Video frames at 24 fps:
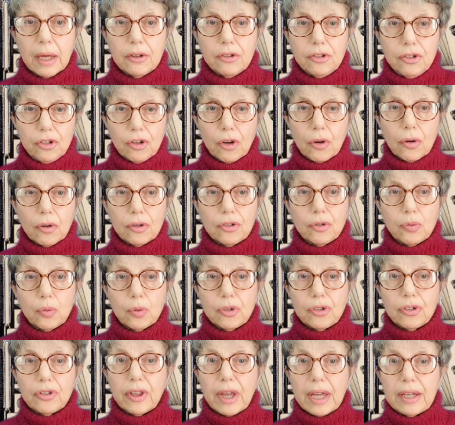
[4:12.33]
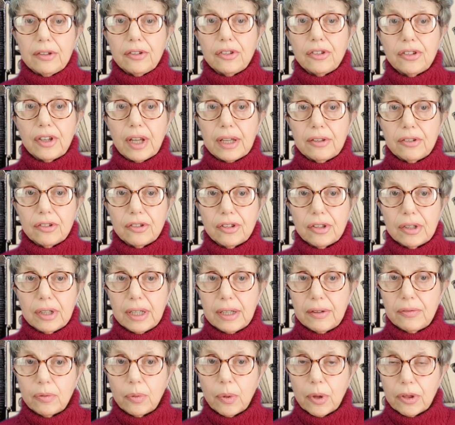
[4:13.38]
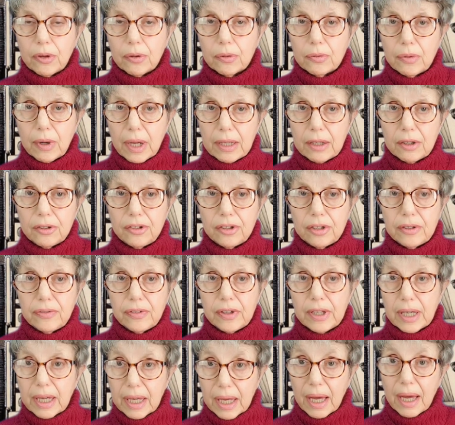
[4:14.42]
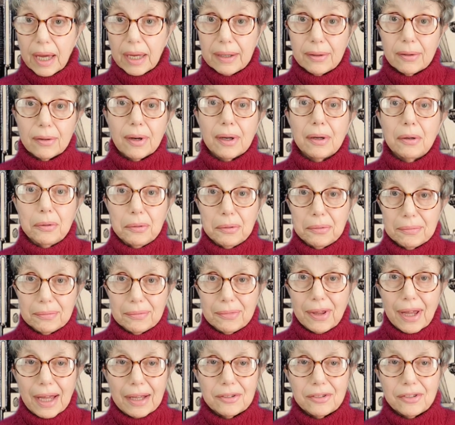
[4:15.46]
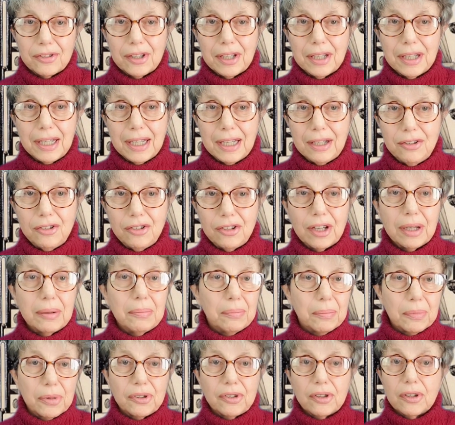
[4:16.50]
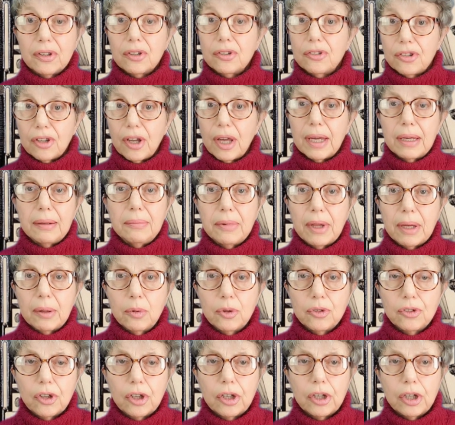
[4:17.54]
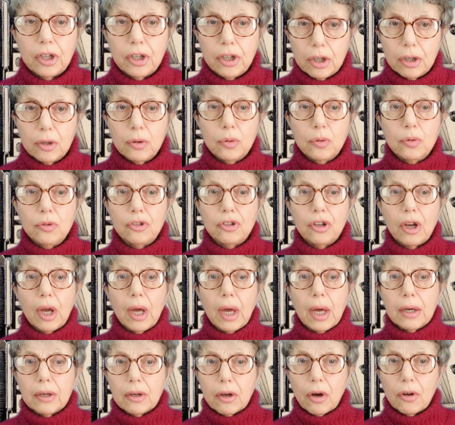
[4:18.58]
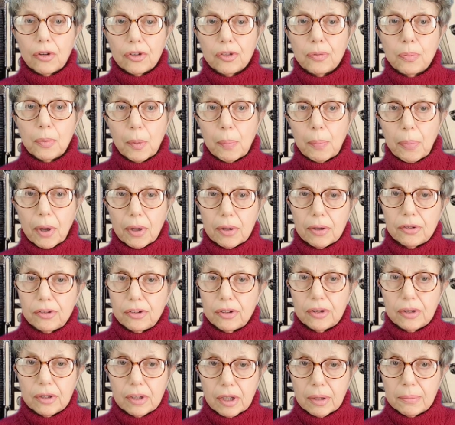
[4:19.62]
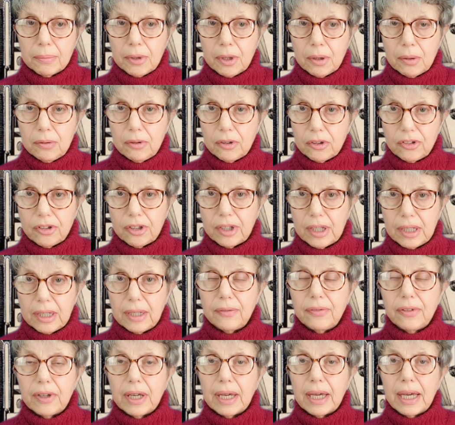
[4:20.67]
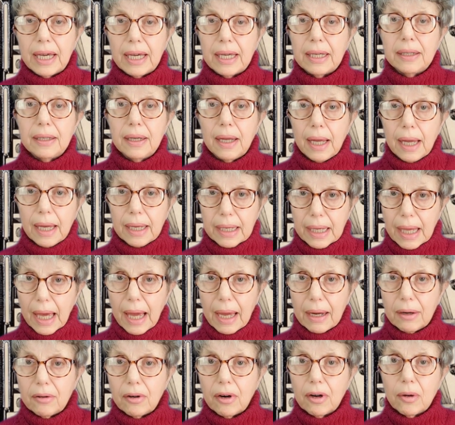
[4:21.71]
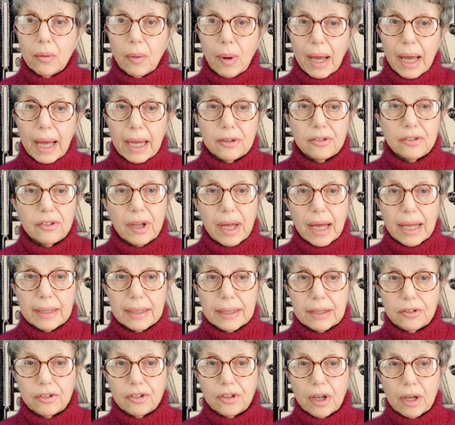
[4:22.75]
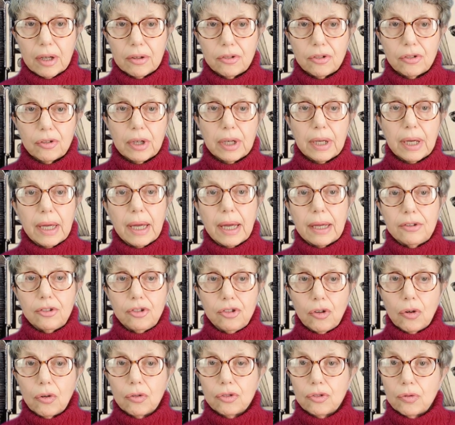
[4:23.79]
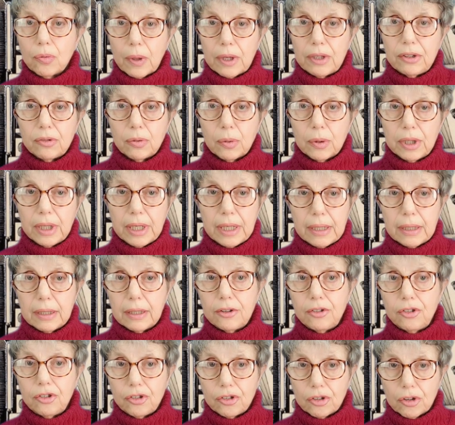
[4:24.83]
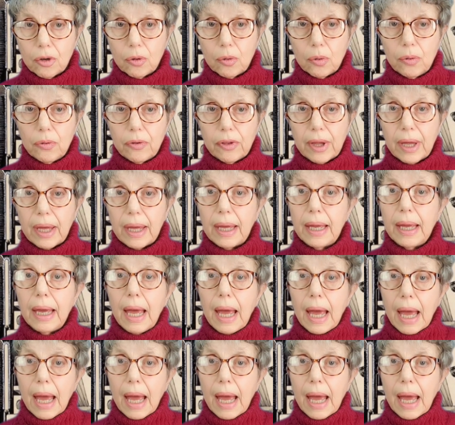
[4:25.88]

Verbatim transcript: George was then sent to live with a relative in Cairo, that's in Egypt, but at the time there was a huge cosmopolitan community living in Cairo and Alexandria, and George went to an English school there